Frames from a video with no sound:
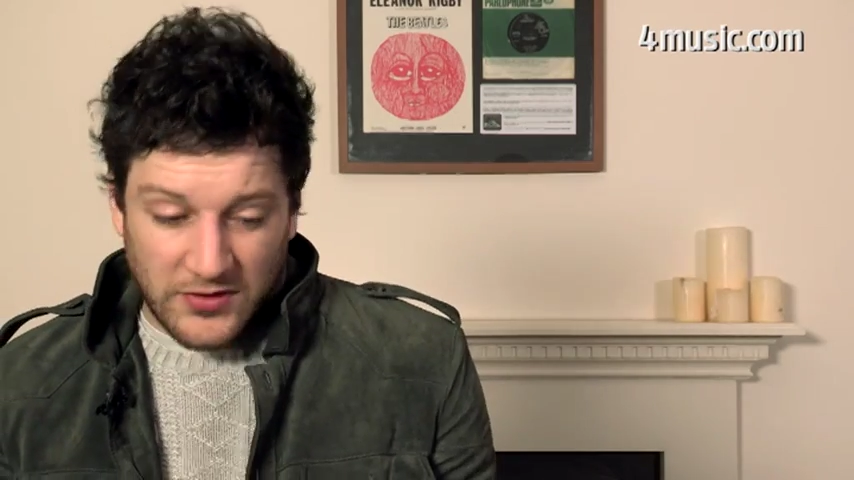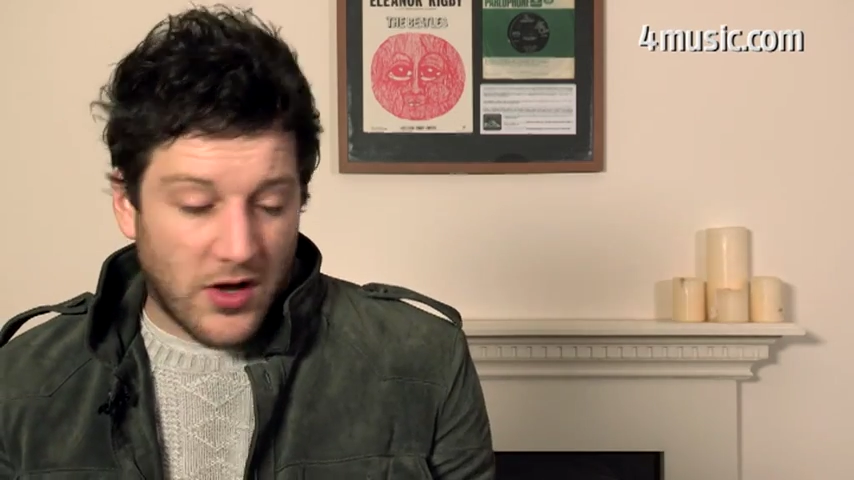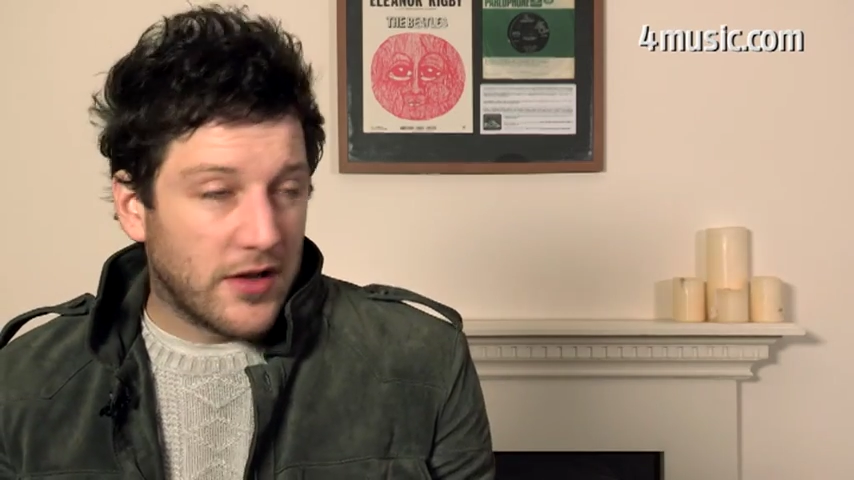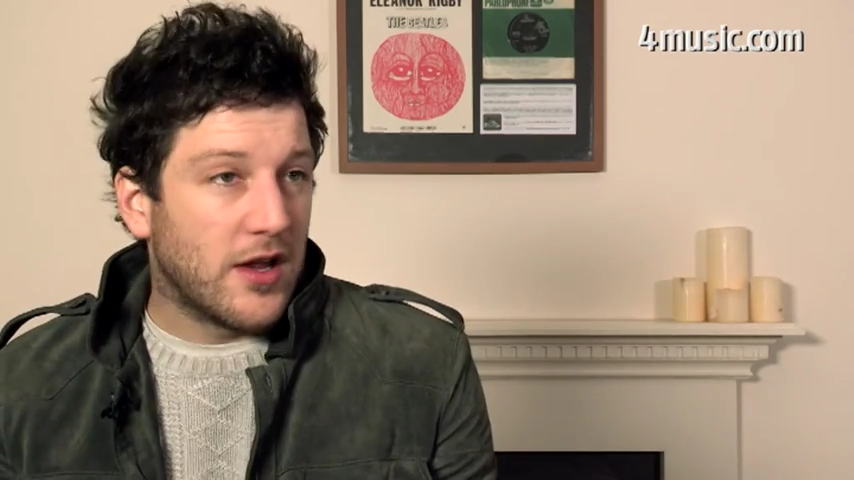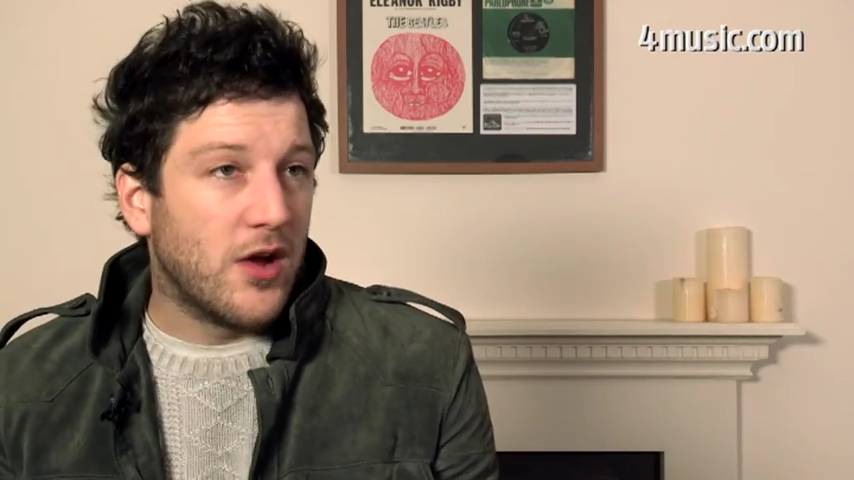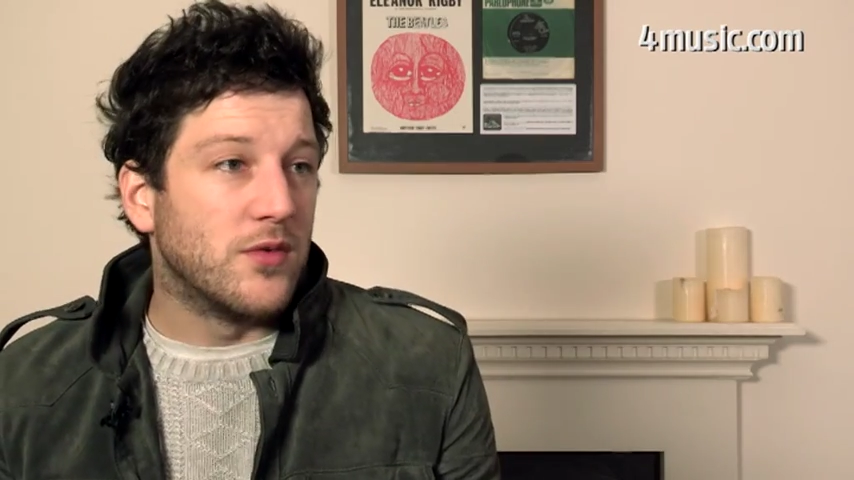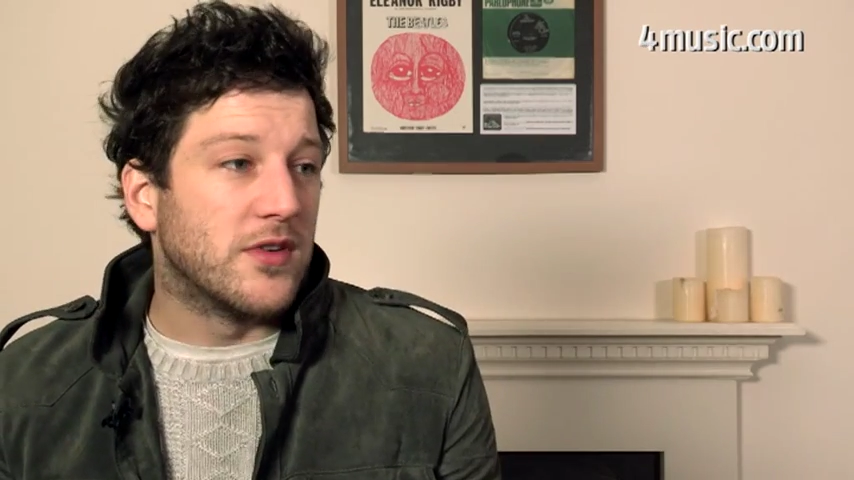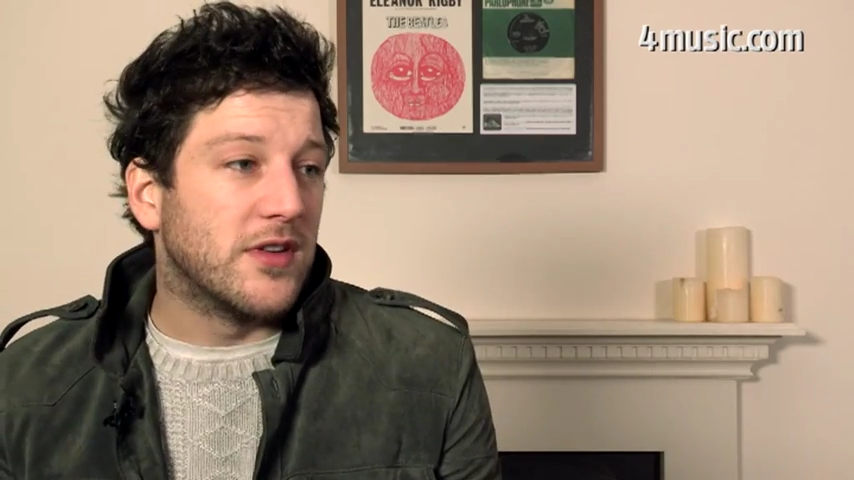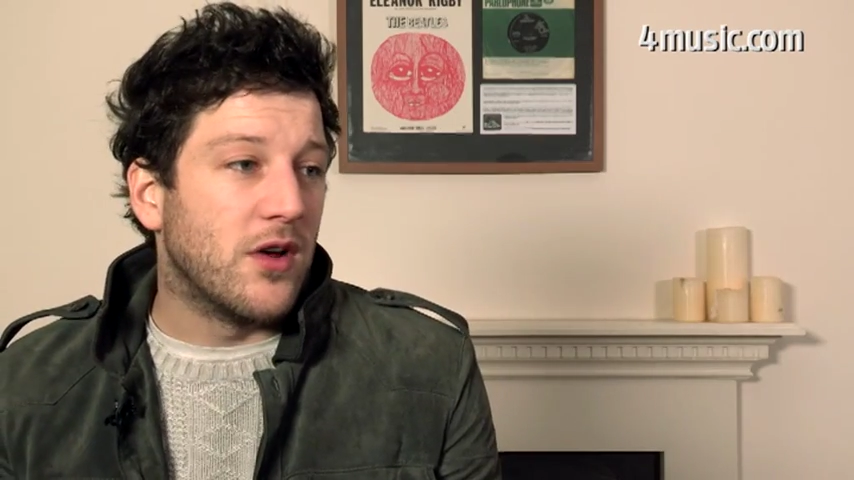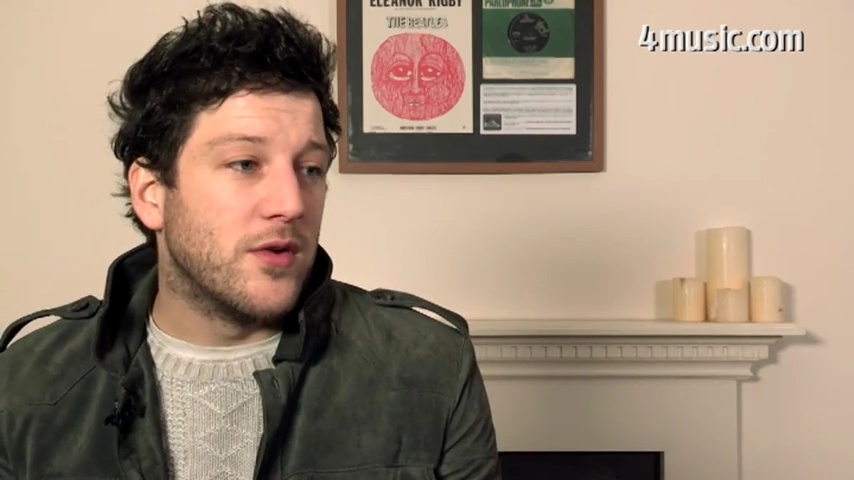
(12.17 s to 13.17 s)
Psyco and
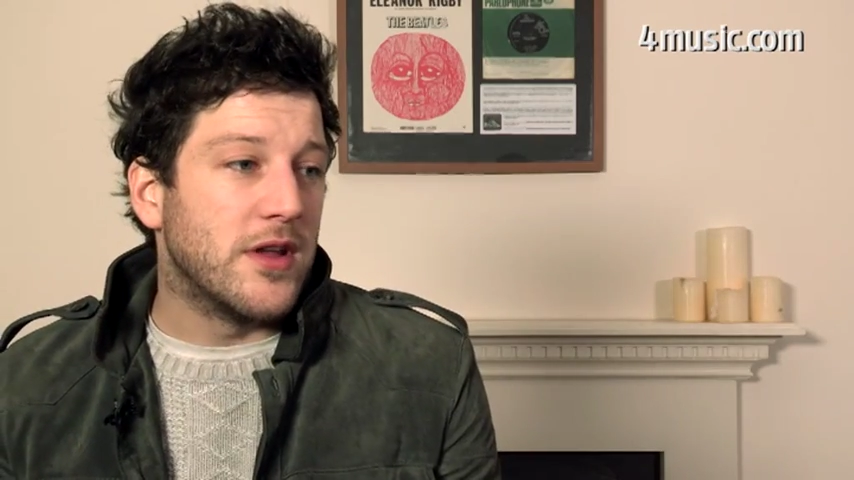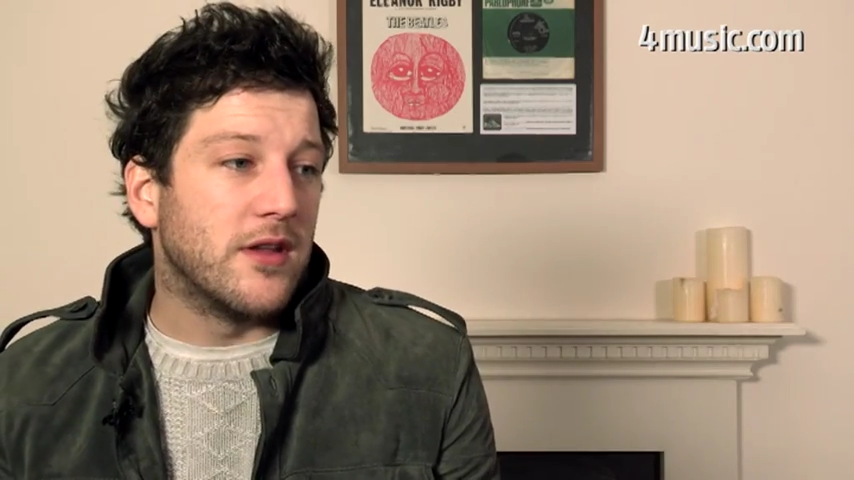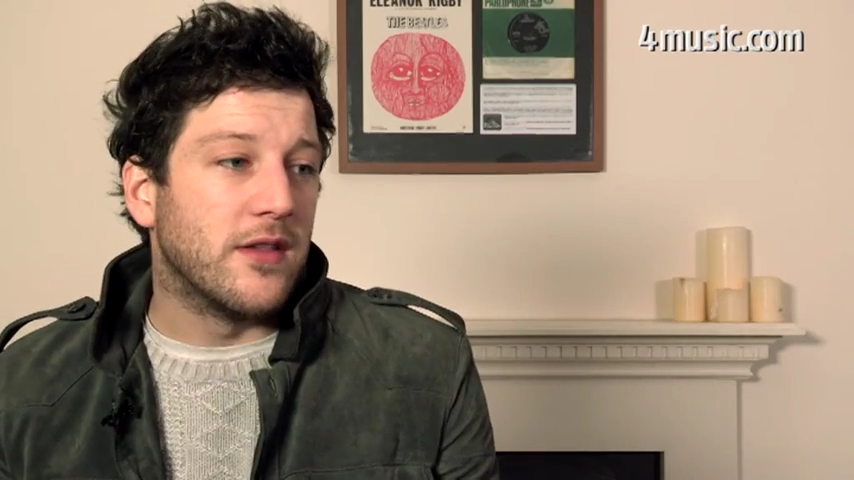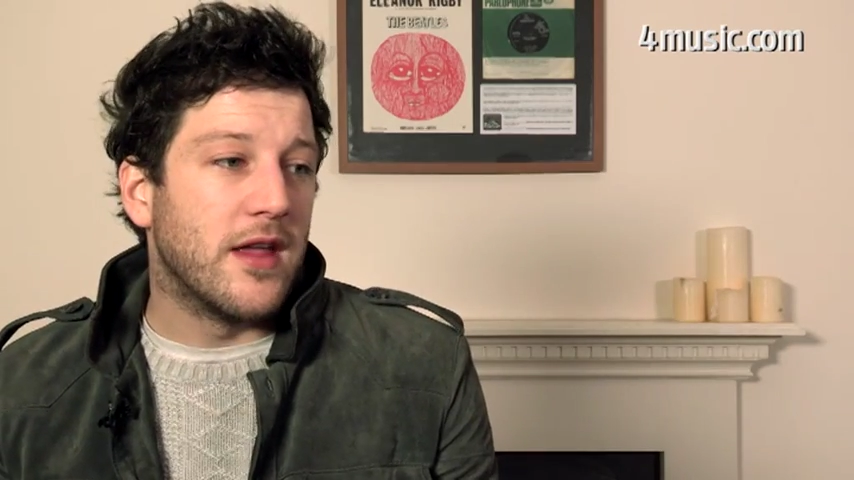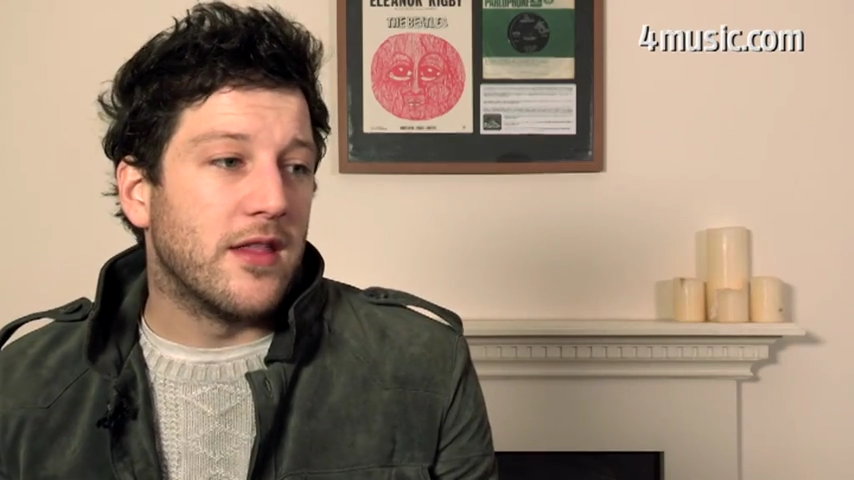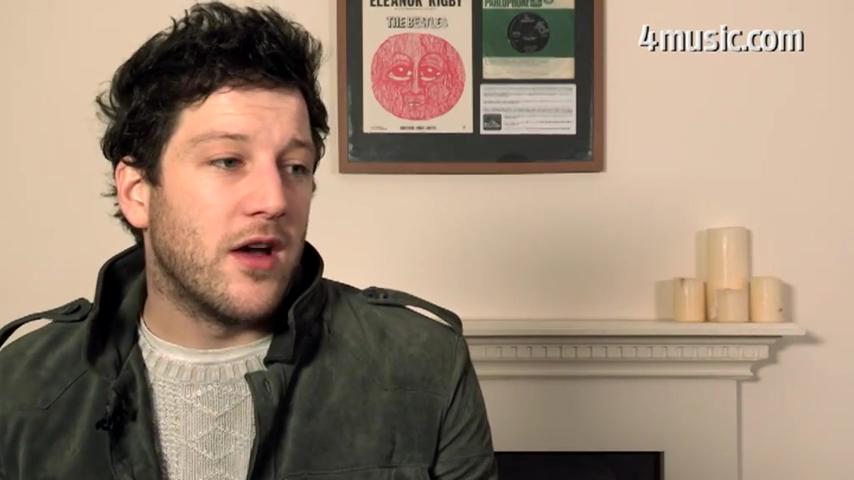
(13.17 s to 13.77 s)
Sony and